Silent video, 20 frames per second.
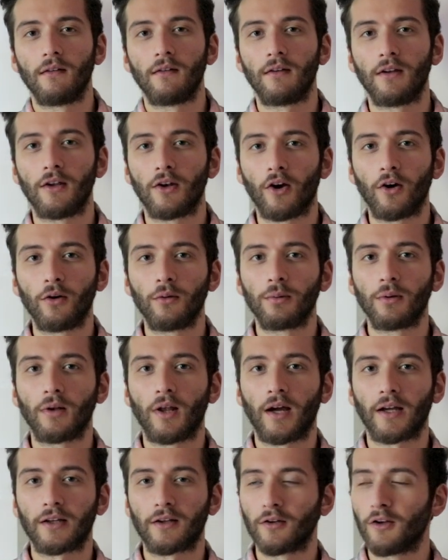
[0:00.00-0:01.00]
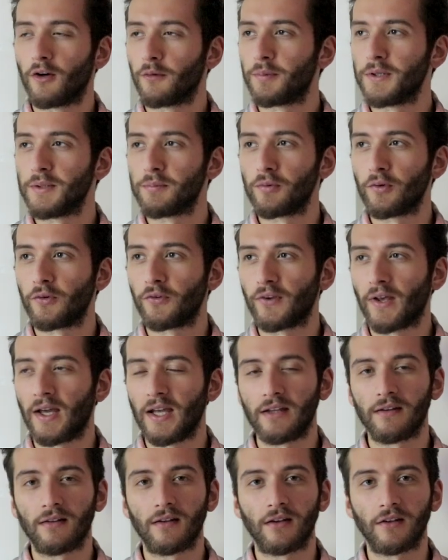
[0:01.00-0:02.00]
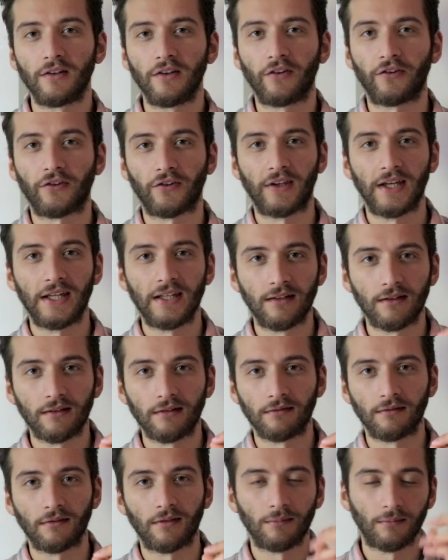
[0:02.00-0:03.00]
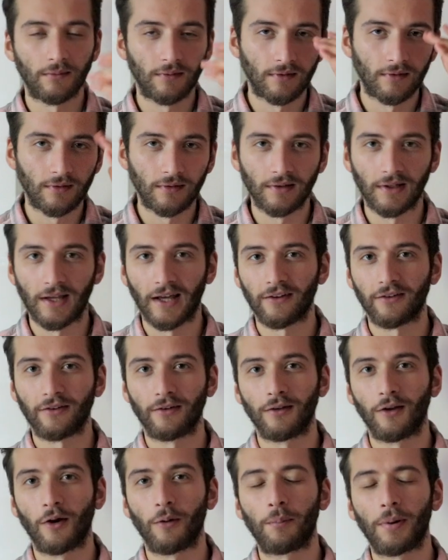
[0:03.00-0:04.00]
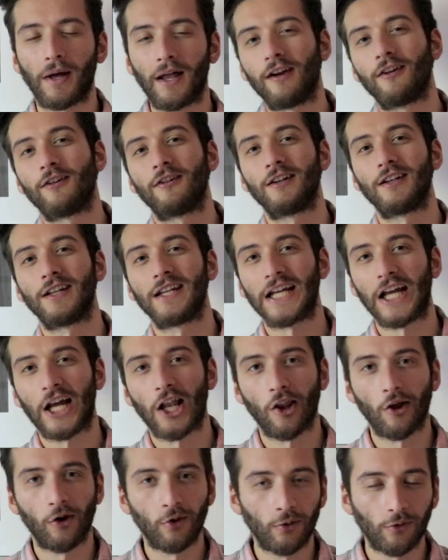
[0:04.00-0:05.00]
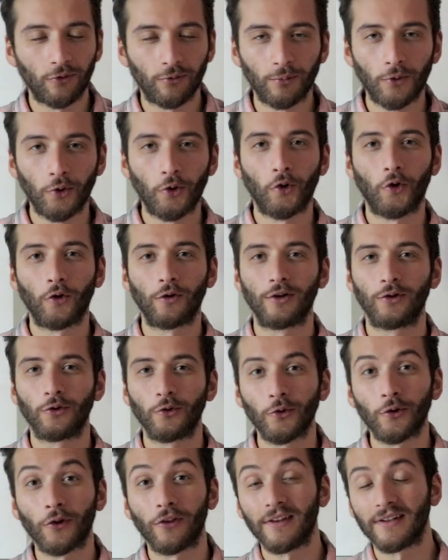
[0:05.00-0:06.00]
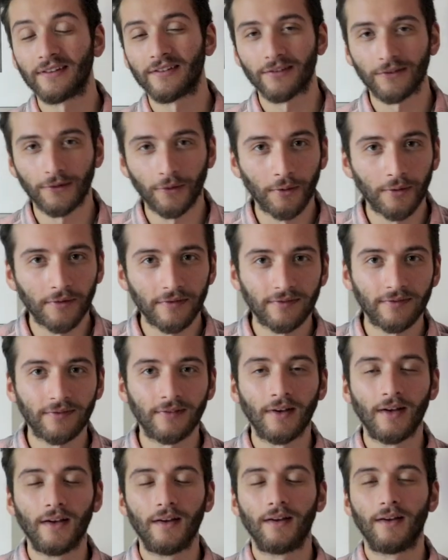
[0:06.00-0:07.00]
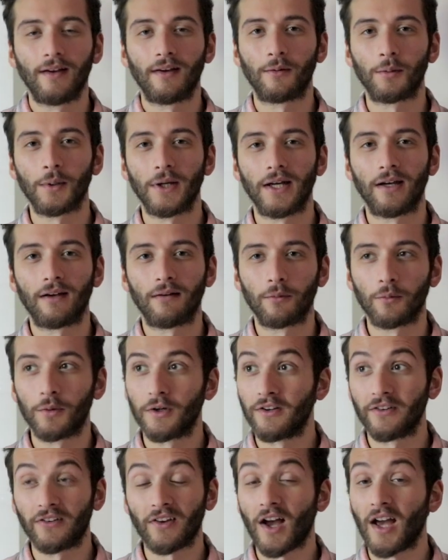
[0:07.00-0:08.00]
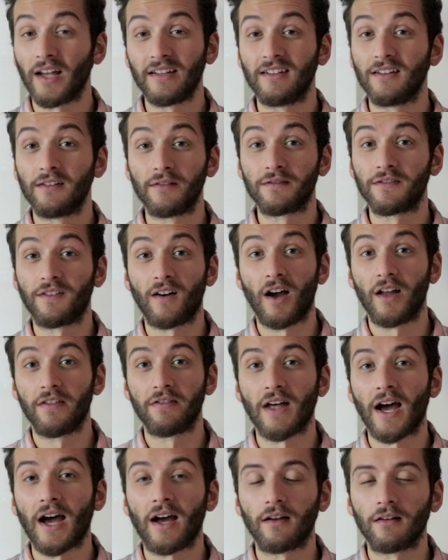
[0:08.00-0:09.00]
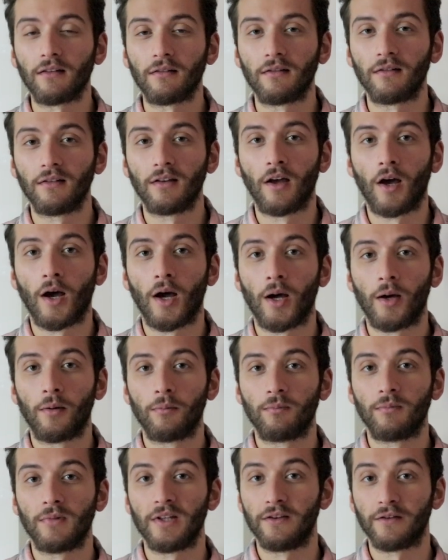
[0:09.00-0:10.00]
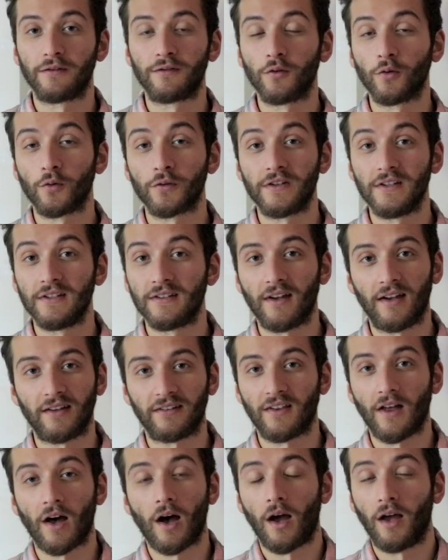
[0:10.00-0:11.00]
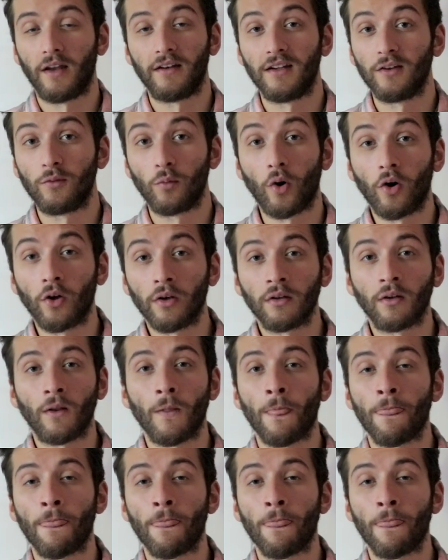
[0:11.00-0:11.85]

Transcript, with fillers: You know, like a lot of people say that your skin gets a lot better and it glows more and all of this stuff. Where, whereas I didn't find that um, in the 14 days that I did one.